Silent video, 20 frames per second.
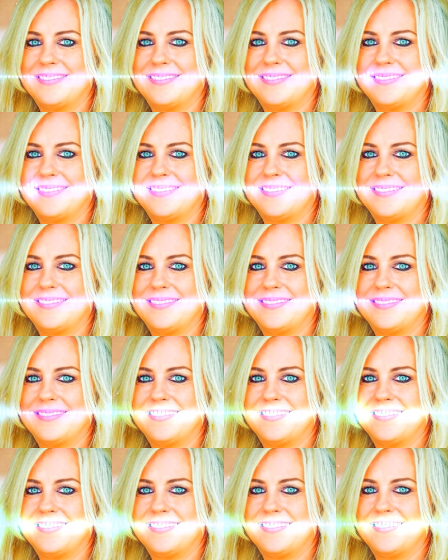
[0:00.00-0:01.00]
Okay?
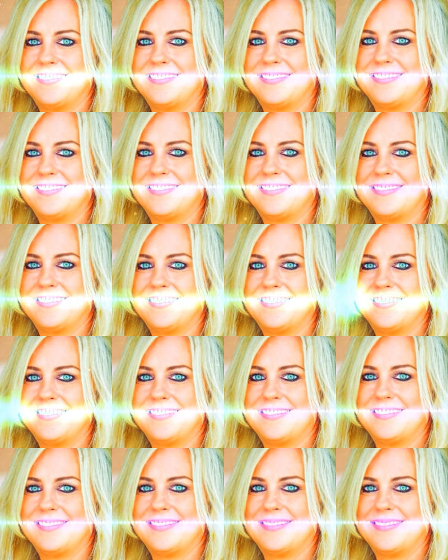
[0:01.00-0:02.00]
Because that's another
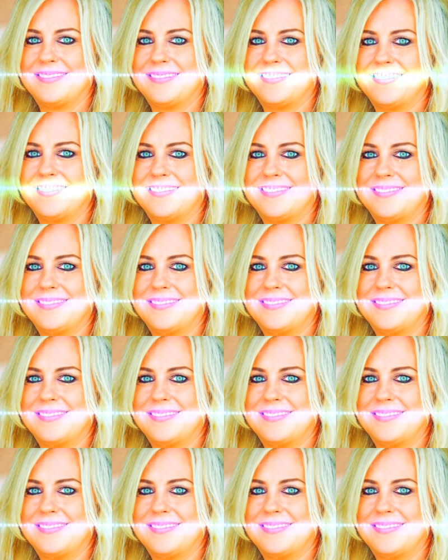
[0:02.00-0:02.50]
set point.